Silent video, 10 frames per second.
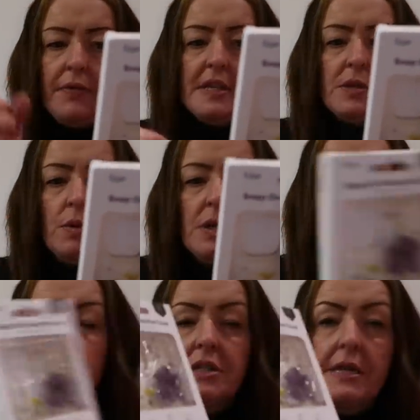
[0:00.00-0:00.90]
This
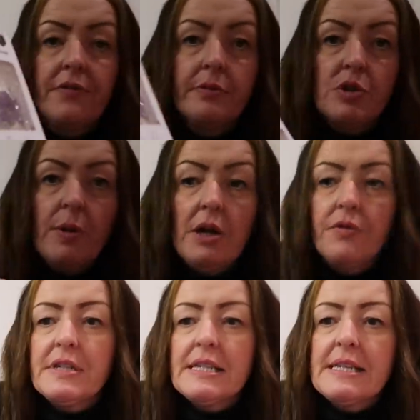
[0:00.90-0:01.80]
was knocked down from
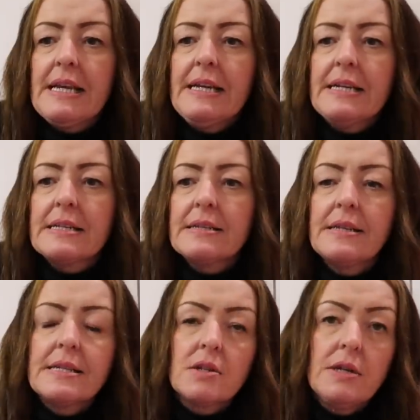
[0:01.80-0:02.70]
12 to 6,
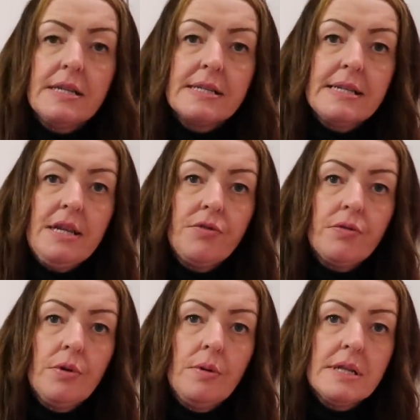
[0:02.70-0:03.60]
and it's got it
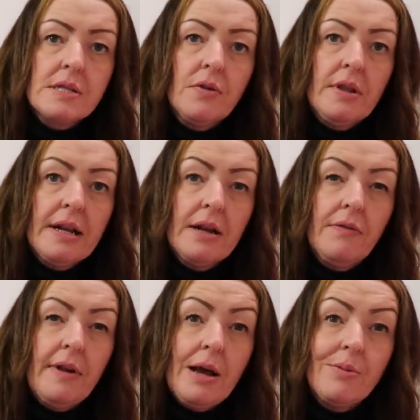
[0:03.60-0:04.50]
see-through, and it's got the little
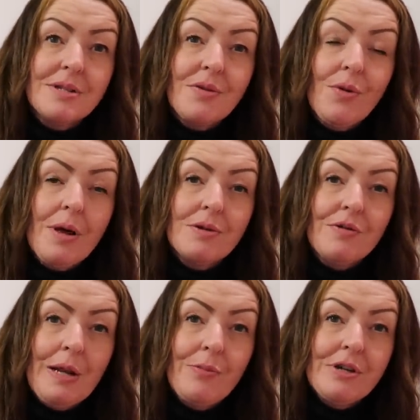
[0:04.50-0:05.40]
flowers. I thought that was
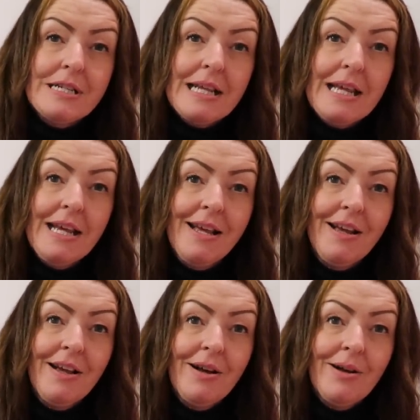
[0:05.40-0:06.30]
really pretty.
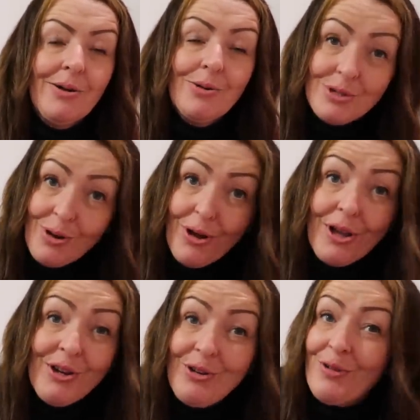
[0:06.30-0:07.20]
Also
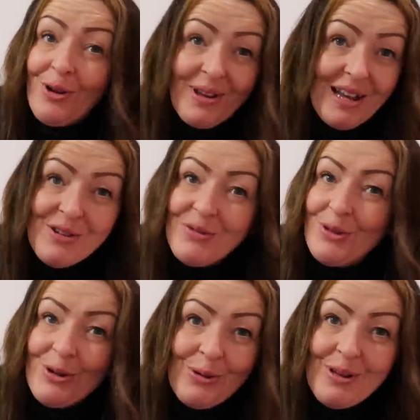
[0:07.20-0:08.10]
like a new phone case
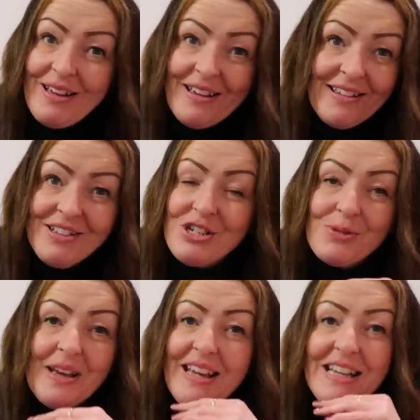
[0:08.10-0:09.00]
for the new year.
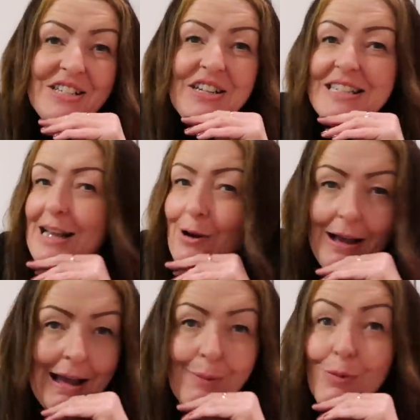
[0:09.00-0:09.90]
Just me, it's just how
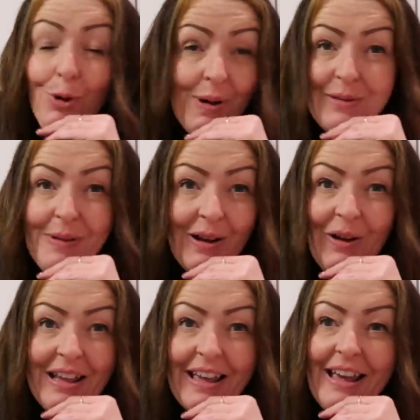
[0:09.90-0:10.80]
I am, always been
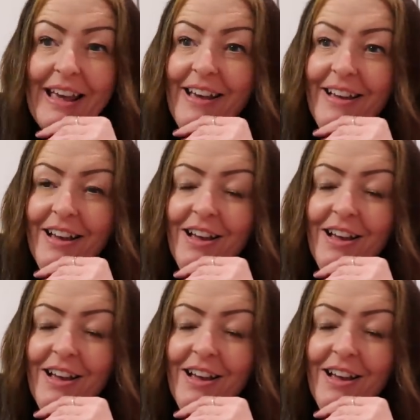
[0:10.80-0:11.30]
like it.